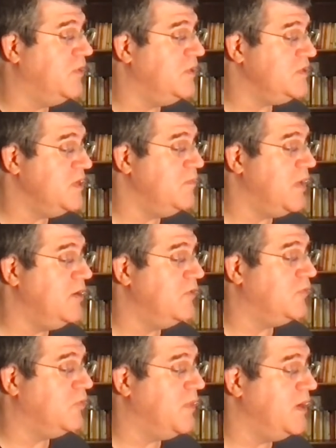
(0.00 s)
the same minor
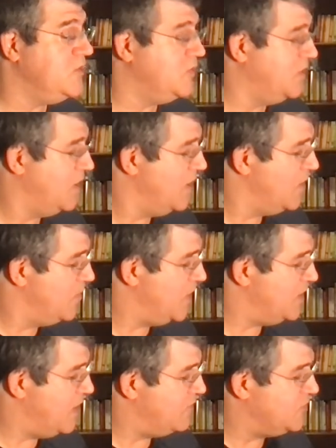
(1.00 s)
formation,
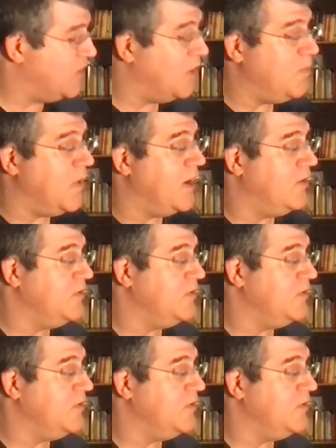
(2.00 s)
but F sharp minor.